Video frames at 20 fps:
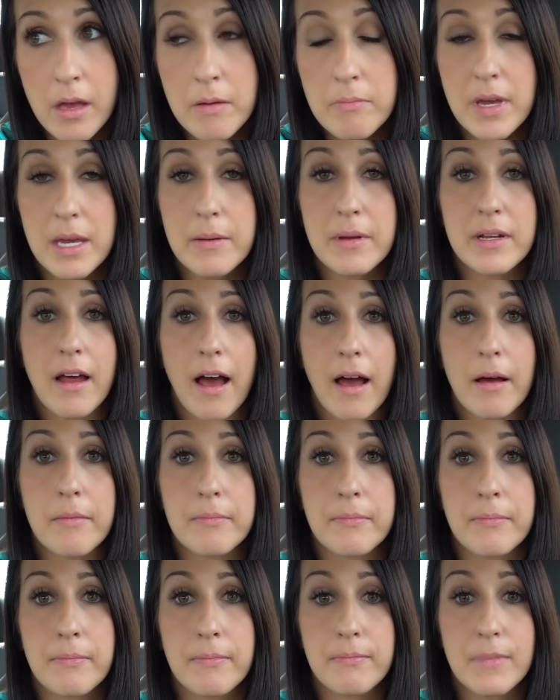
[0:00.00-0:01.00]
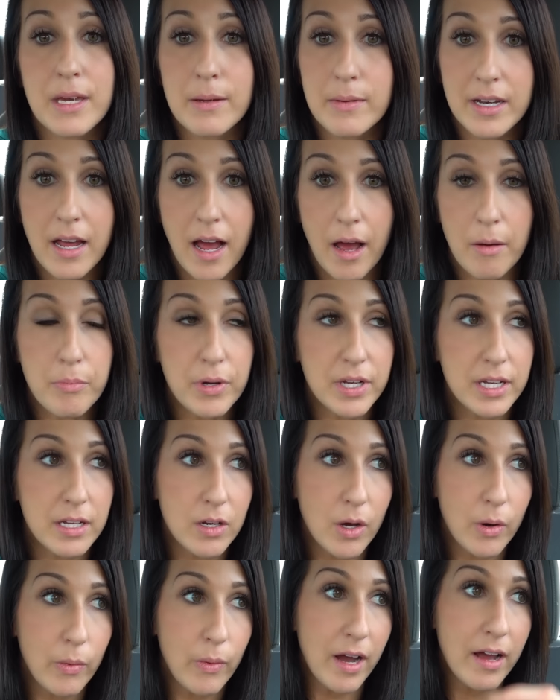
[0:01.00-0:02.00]
Maybe not. Maybe not. But you
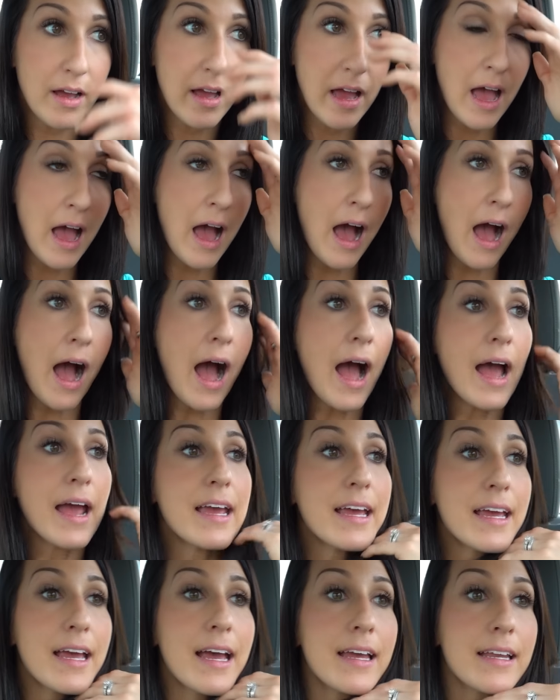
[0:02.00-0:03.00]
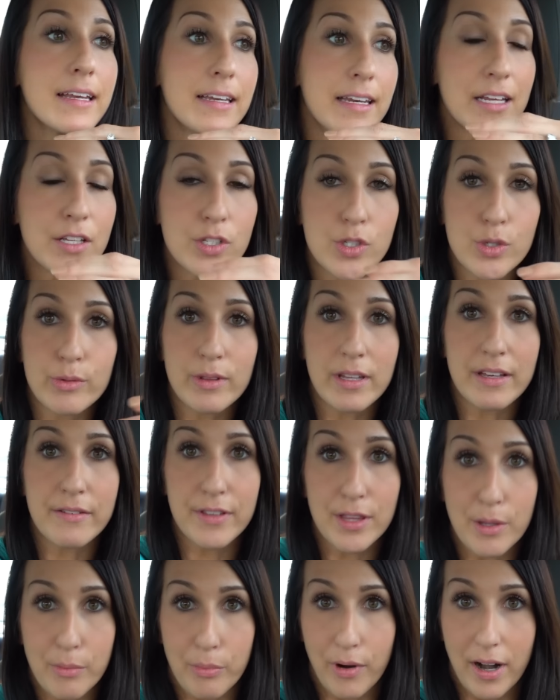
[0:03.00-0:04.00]
know what? I need to live
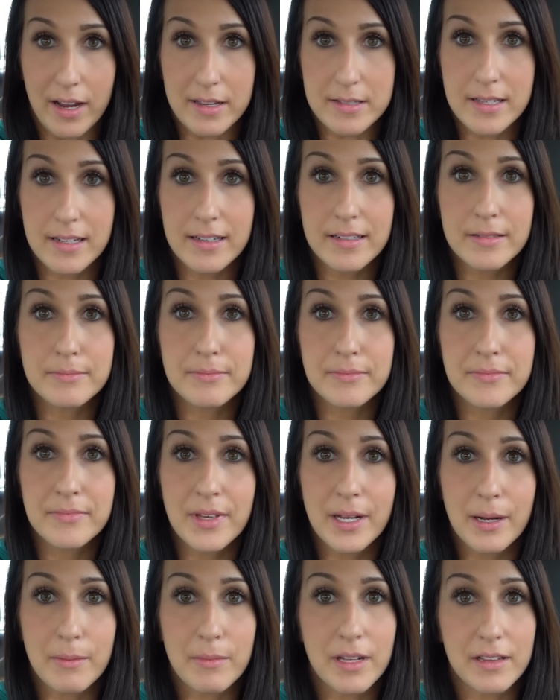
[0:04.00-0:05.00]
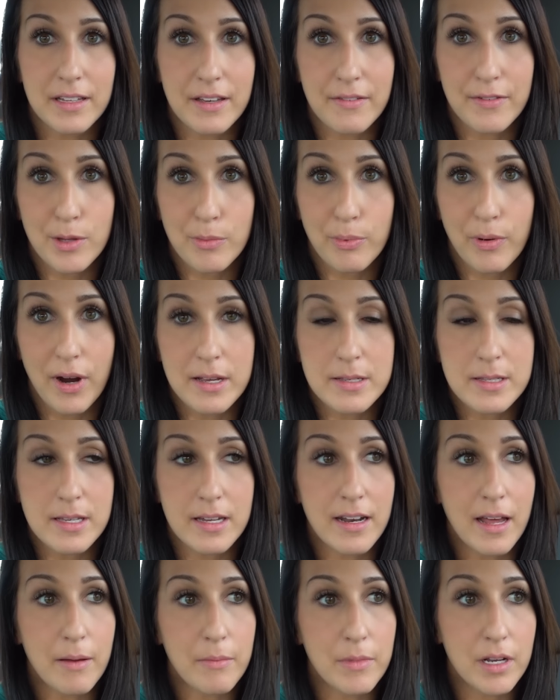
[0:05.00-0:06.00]
in the present, and I'm going to live in the
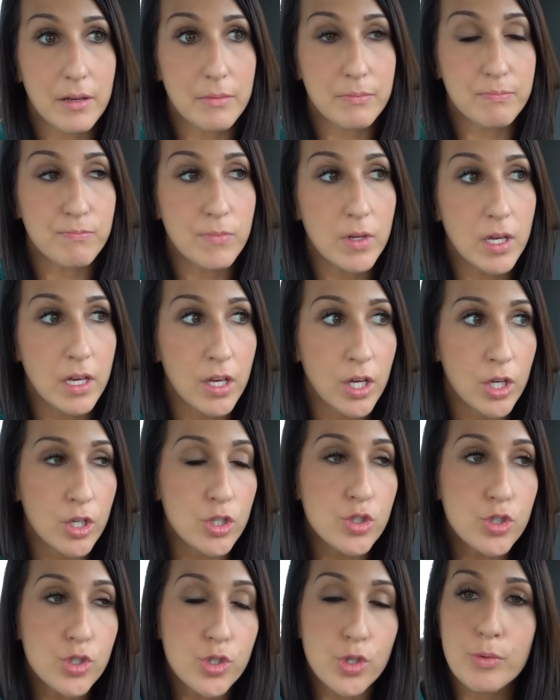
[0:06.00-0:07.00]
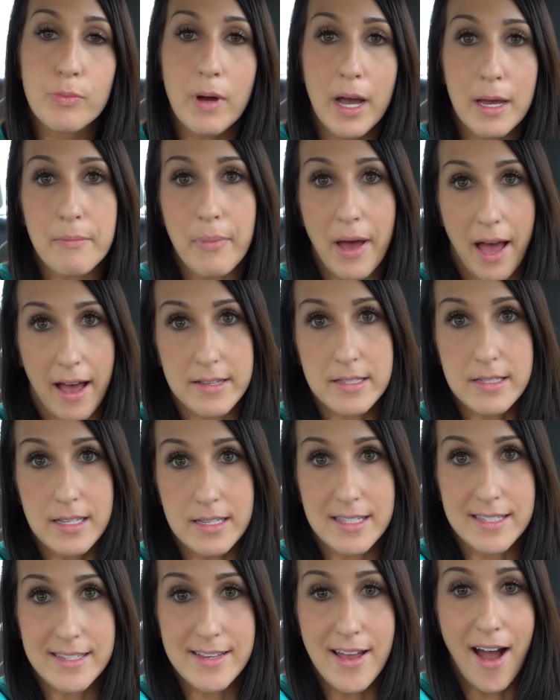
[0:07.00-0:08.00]
present, and I'm going to do my best.
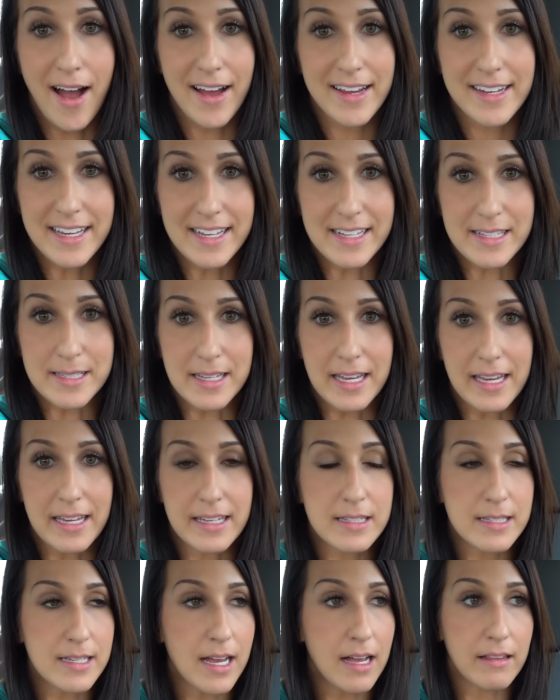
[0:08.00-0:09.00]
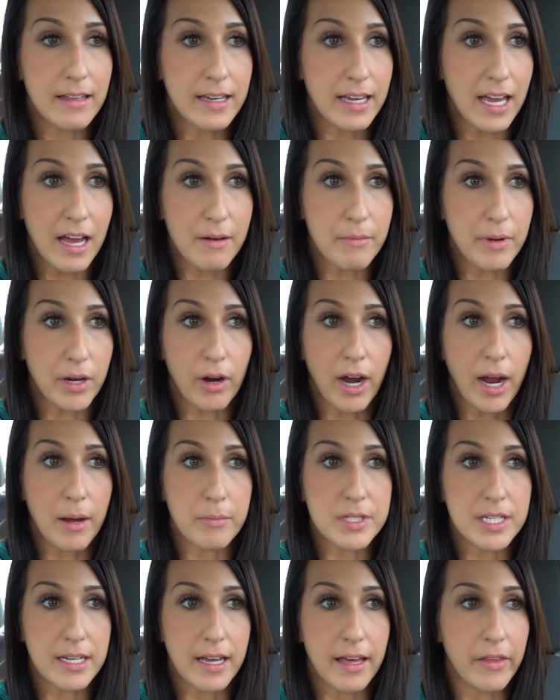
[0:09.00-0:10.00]
It's not easy. It's not like I have my
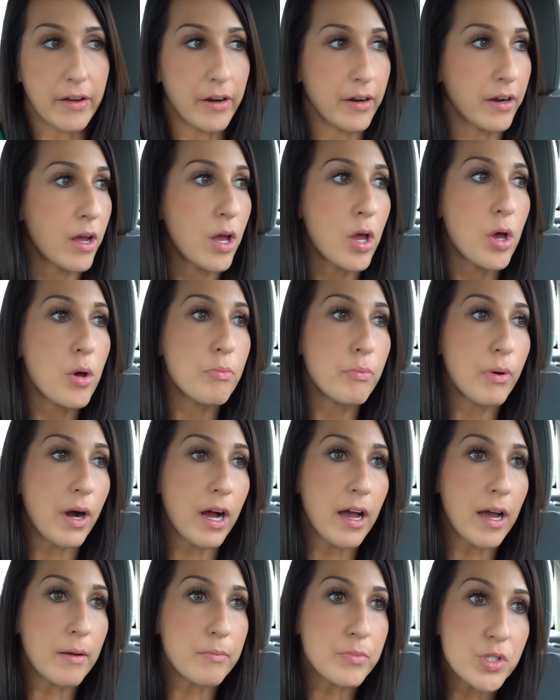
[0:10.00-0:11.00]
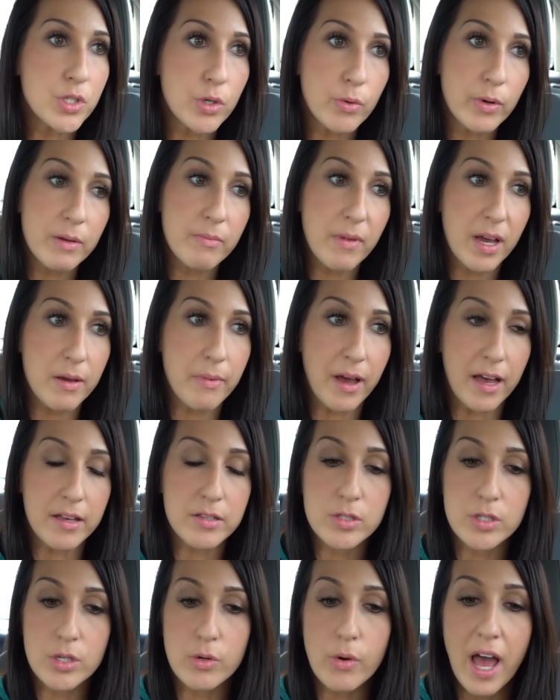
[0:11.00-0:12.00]
crap together, but I'm doing my
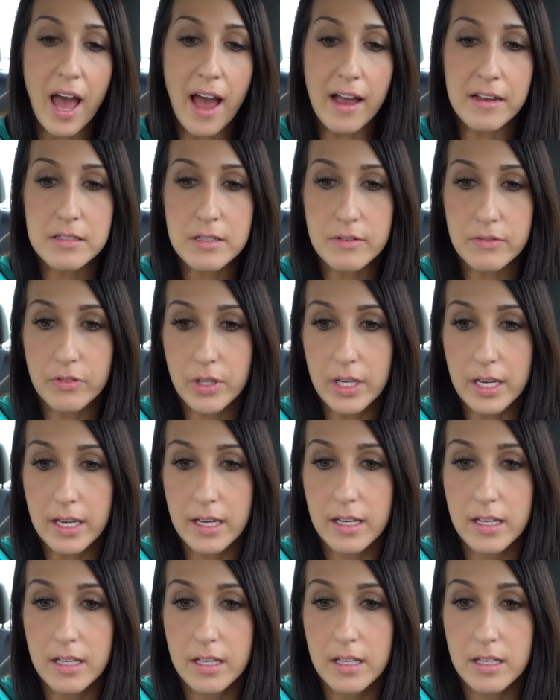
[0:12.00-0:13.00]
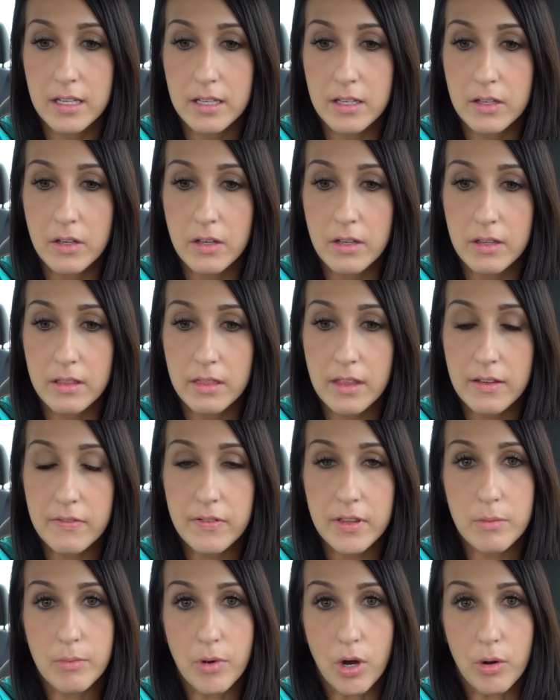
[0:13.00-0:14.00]
best to actively live
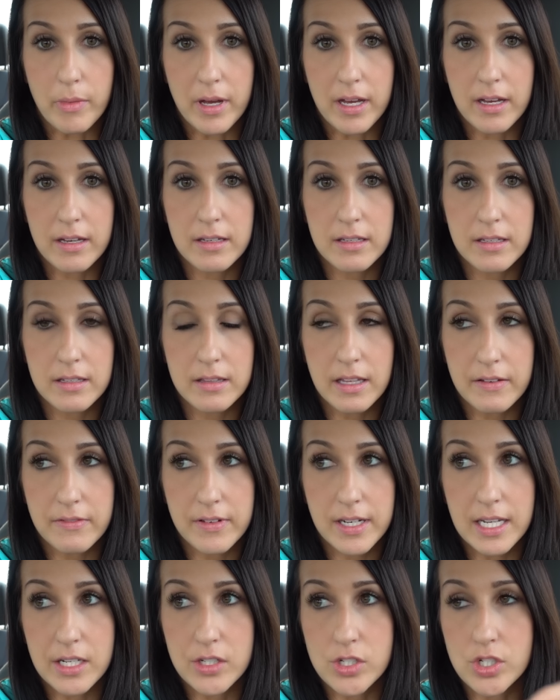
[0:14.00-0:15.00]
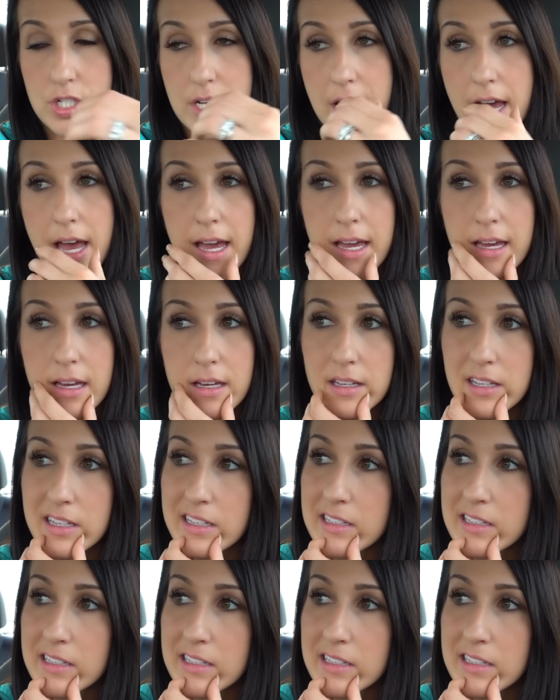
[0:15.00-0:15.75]
in the moment, live in each day,